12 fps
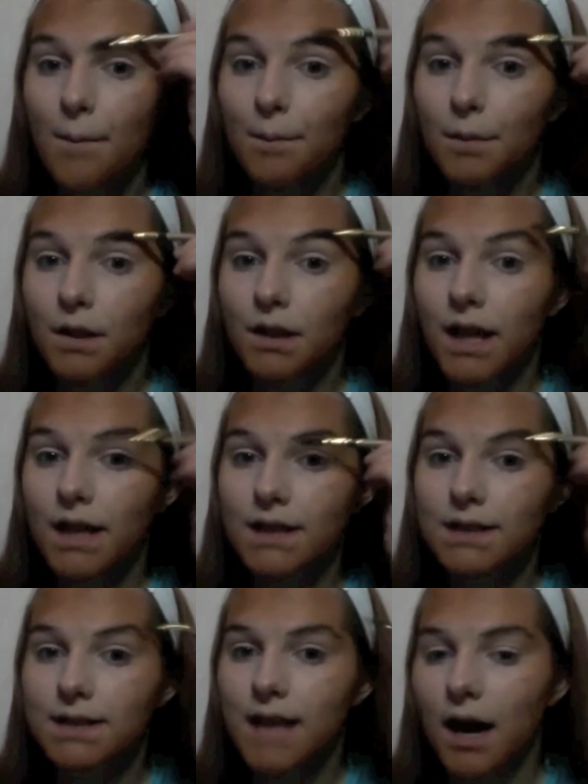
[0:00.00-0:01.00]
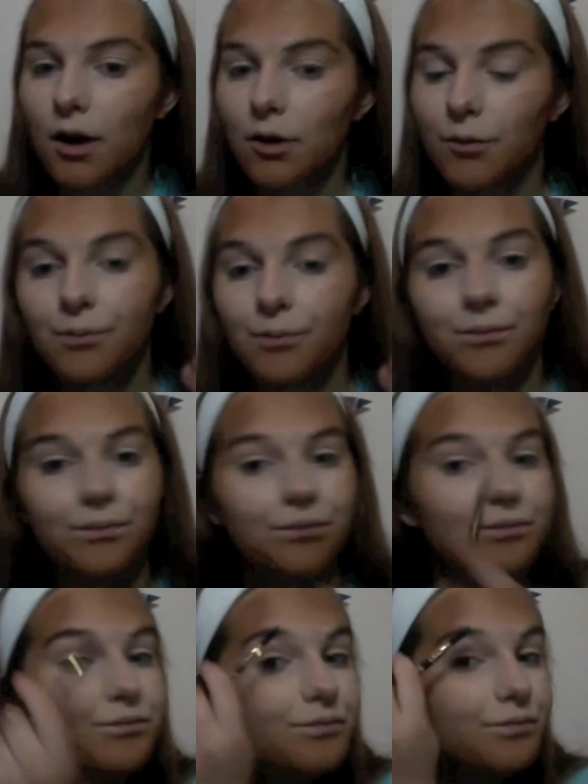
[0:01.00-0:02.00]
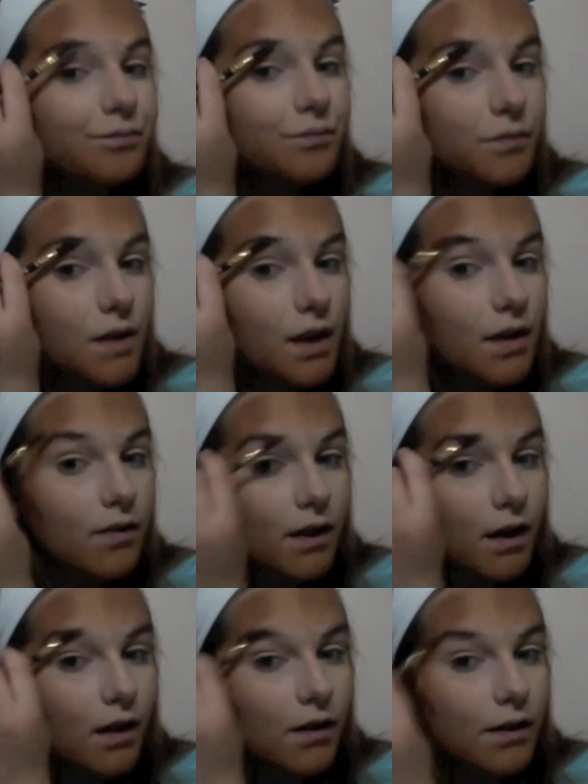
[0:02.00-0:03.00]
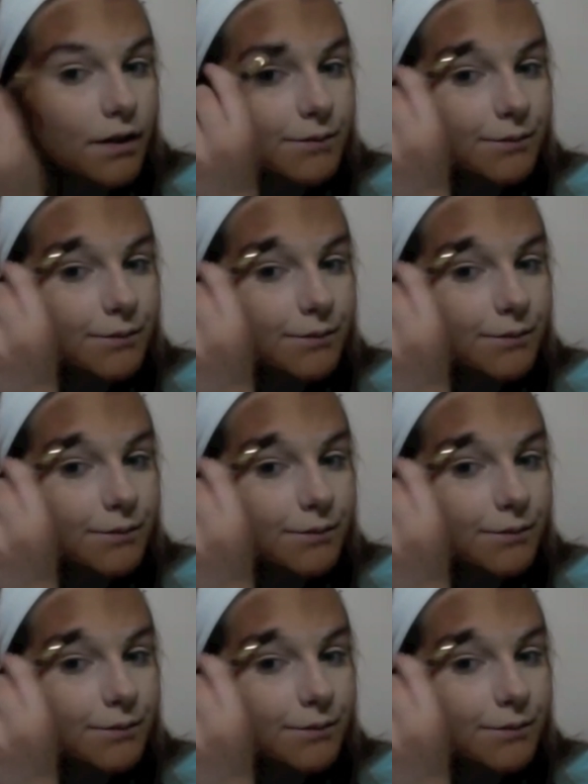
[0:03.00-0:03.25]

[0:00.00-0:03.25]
blends out the color.